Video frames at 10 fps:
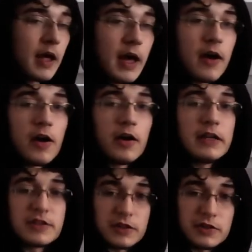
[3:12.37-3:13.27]

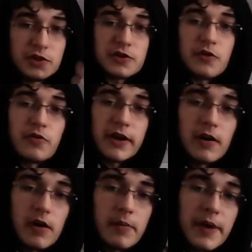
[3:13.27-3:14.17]
it's just a
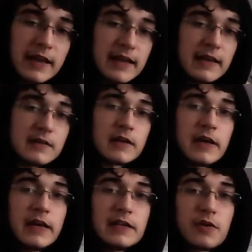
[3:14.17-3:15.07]
regular magnet.
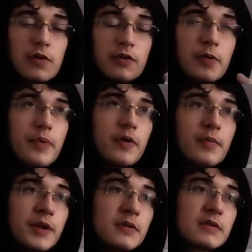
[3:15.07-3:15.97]
It's called a
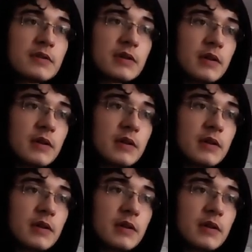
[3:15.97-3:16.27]
permanent